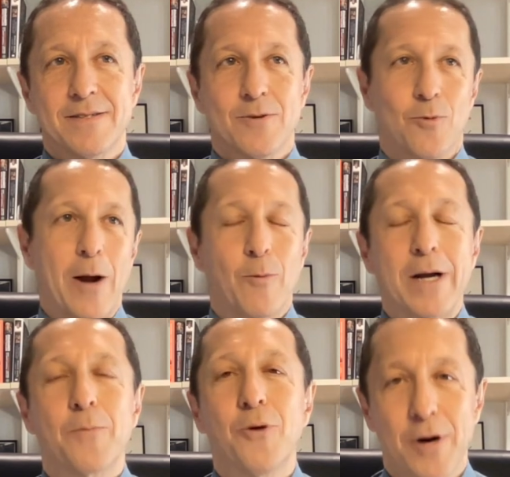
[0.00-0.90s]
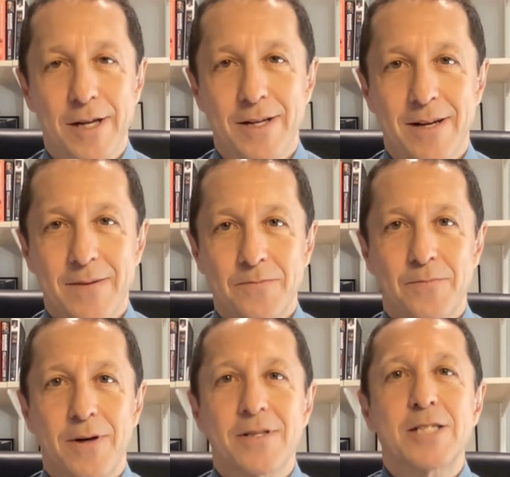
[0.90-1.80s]
the right way to put it,
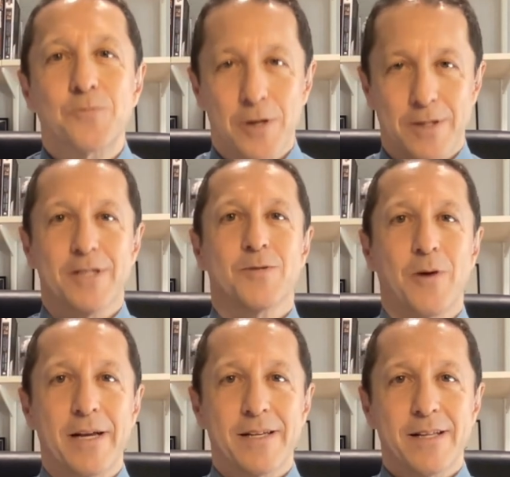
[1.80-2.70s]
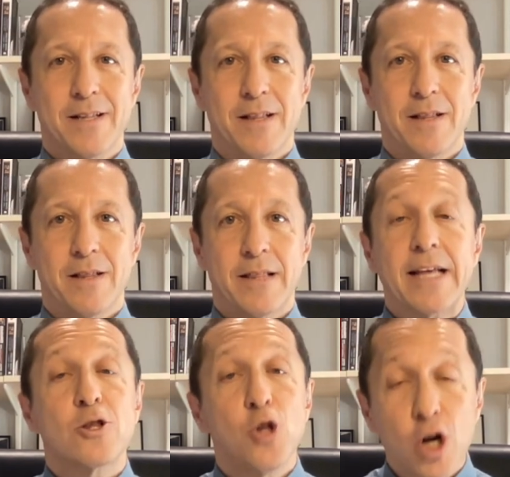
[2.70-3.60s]
but let's put it this way. They
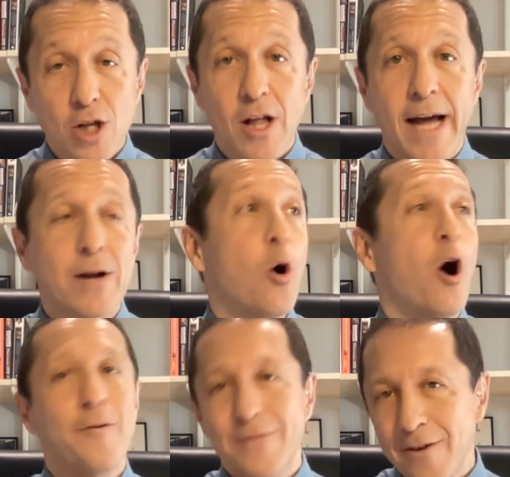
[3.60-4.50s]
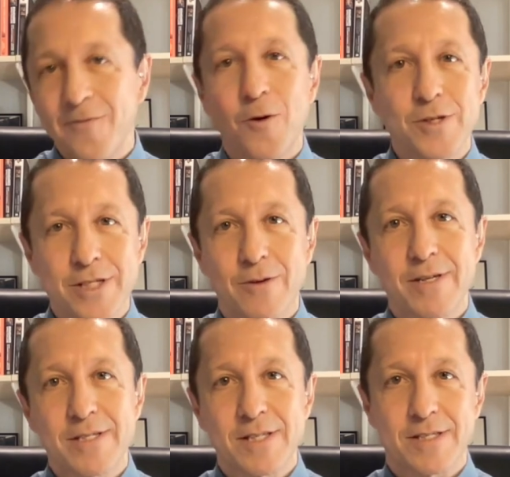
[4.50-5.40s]
look like off their first
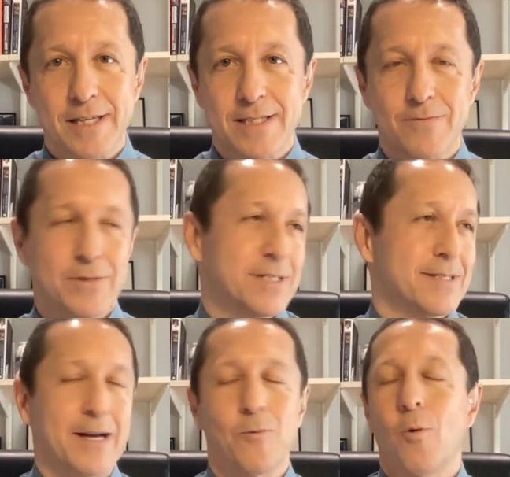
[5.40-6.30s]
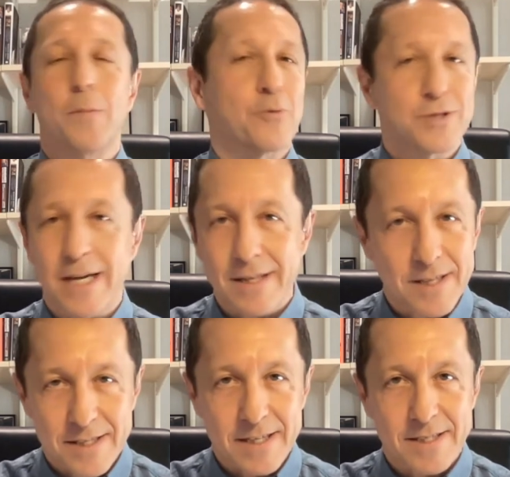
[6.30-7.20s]
series of the season, which is like 1% of the
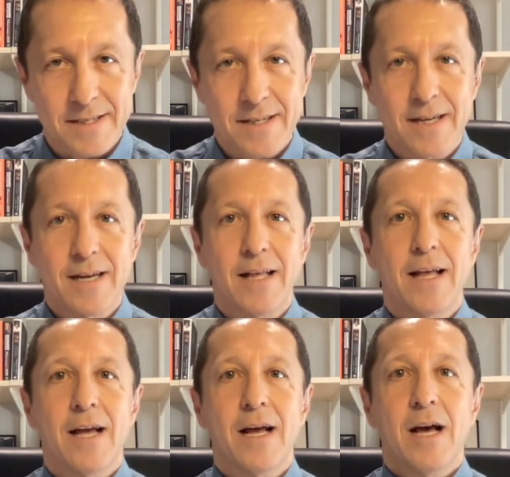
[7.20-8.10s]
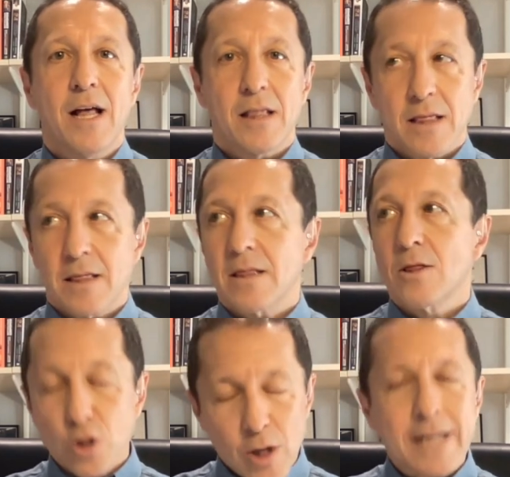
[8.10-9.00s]
season,
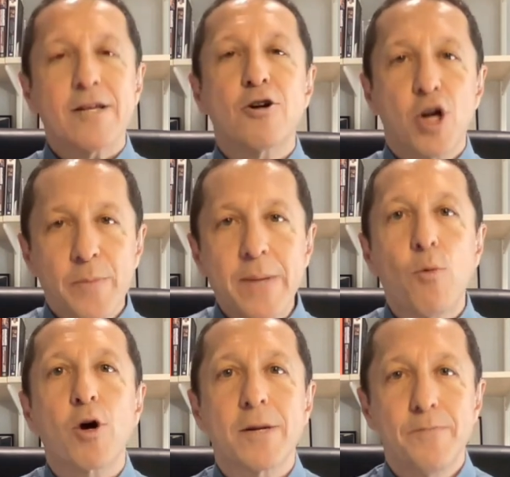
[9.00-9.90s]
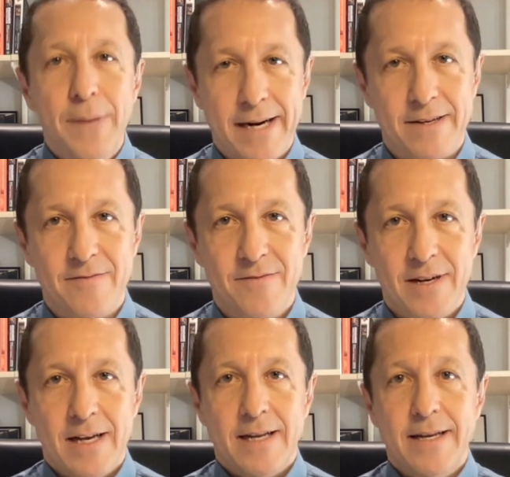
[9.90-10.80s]
look like they're going to be more competitive.
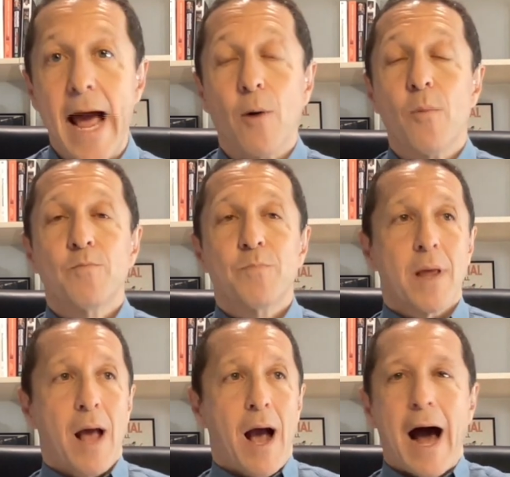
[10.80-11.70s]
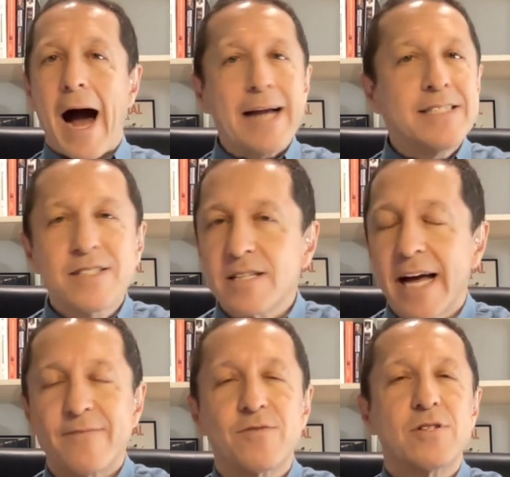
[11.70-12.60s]
Now, I still
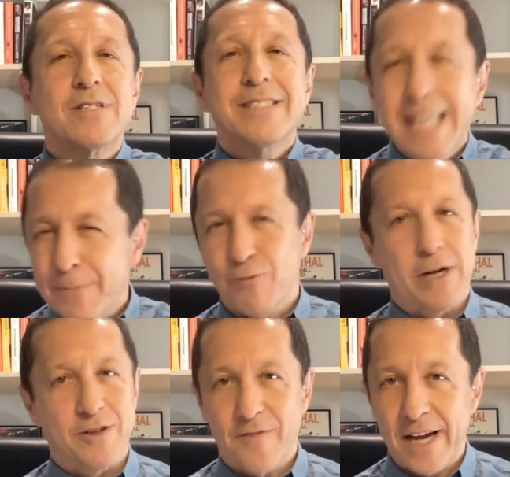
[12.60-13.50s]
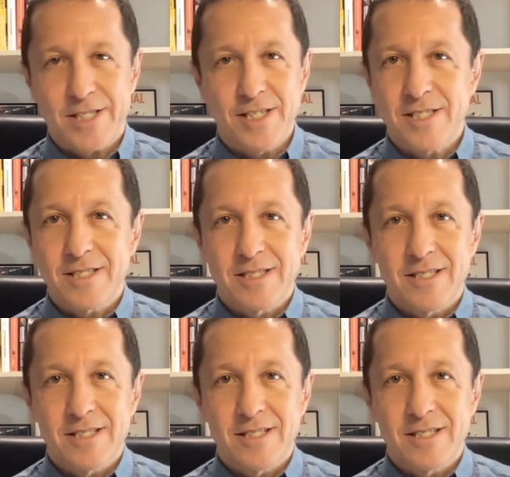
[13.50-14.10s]
have deep reservations